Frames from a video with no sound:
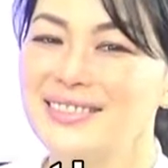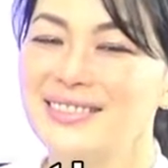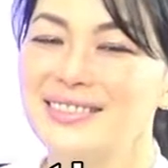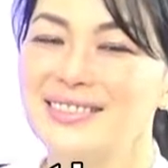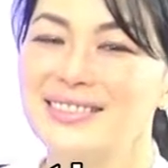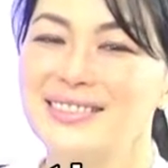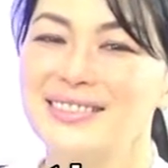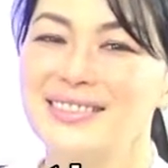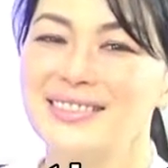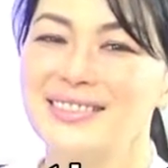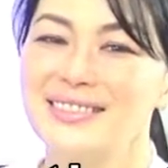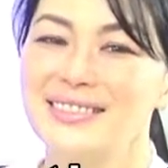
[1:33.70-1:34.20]

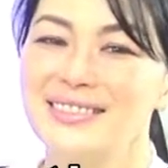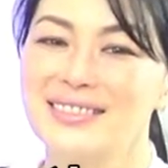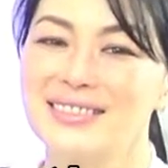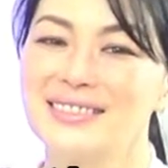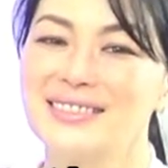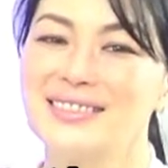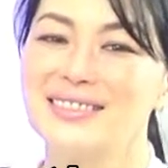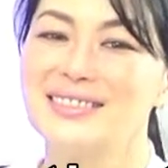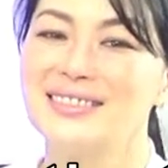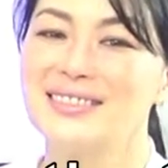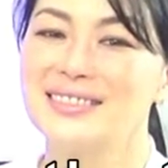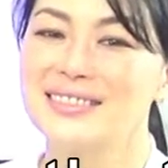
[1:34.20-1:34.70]

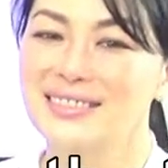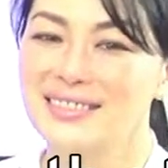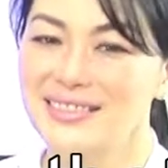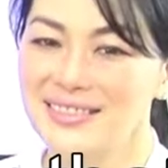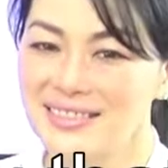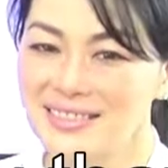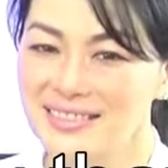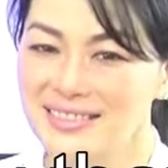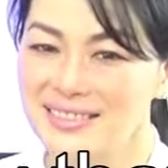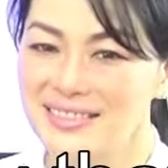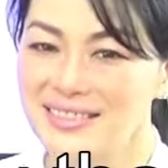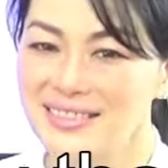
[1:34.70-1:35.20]

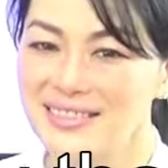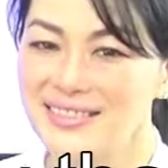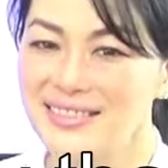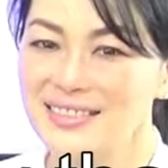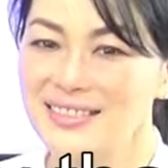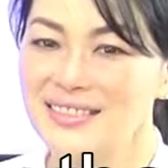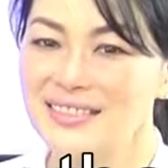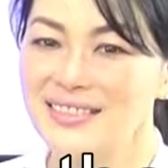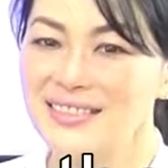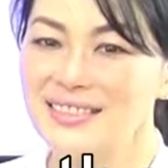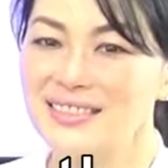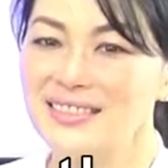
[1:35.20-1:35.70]

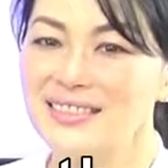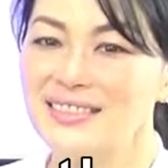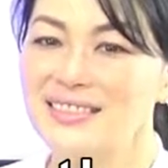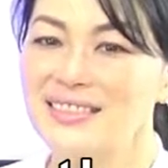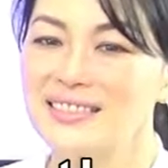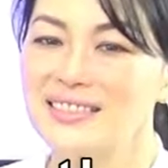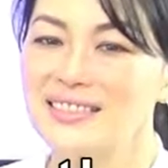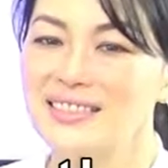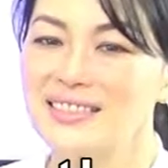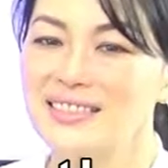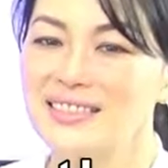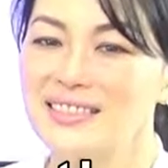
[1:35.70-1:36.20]

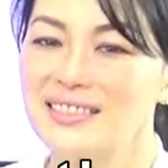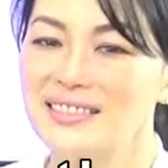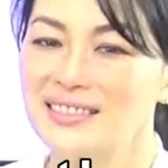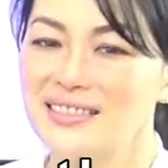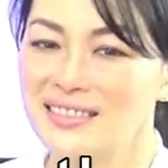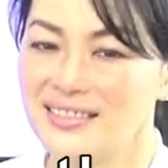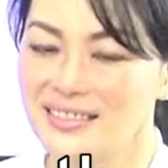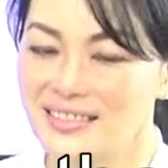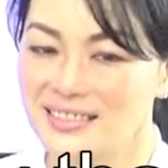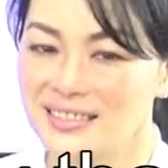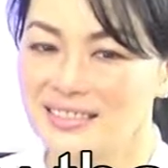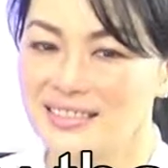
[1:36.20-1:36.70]

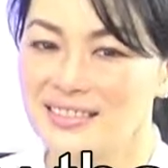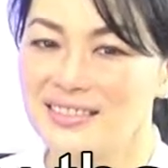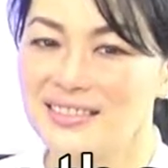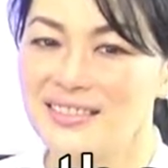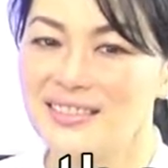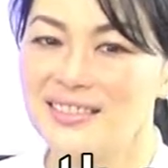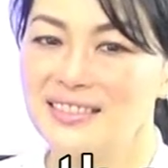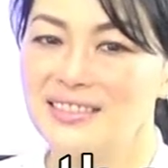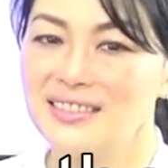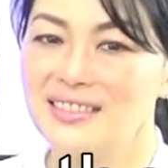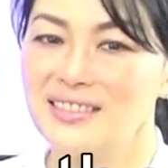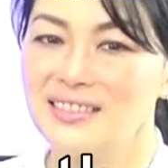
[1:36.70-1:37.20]

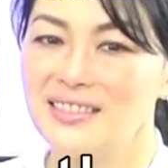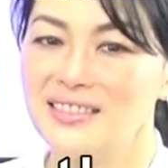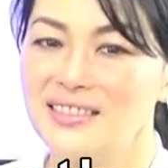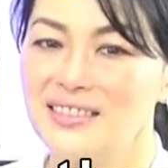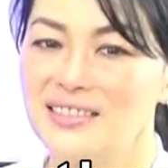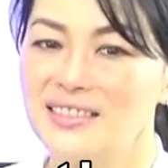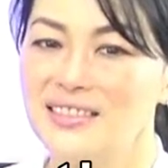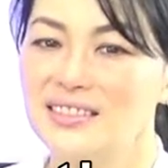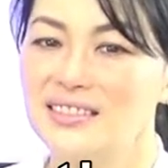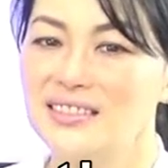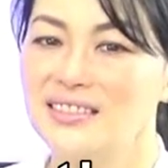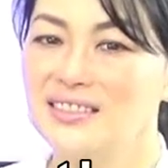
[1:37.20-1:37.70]

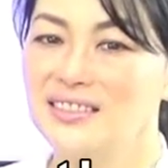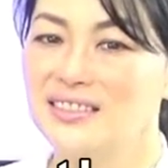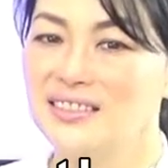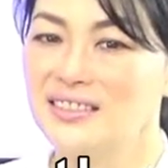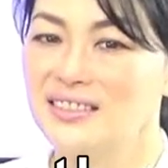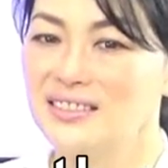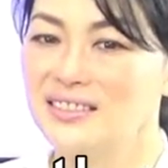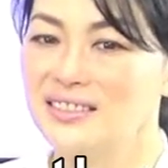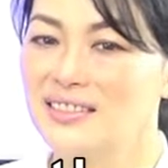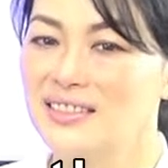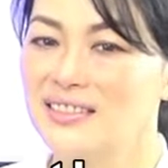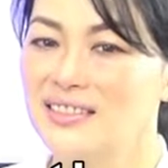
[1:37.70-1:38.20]

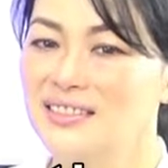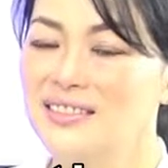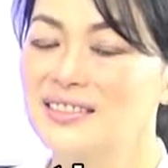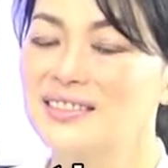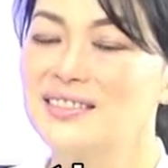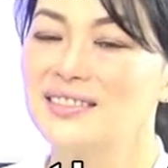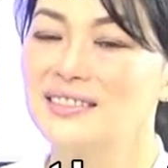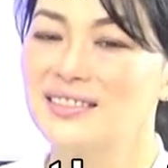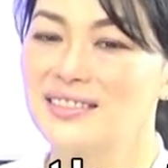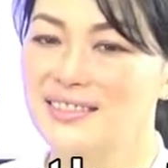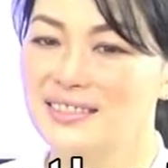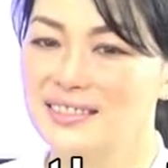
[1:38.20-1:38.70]

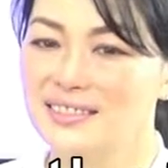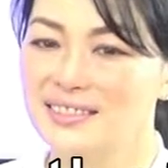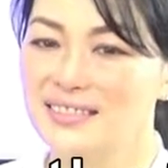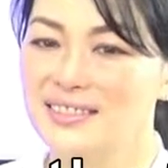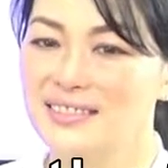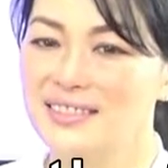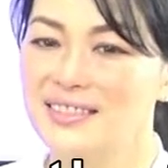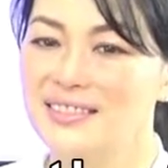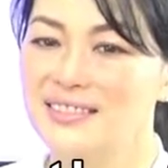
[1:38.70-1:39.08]
(not speaking)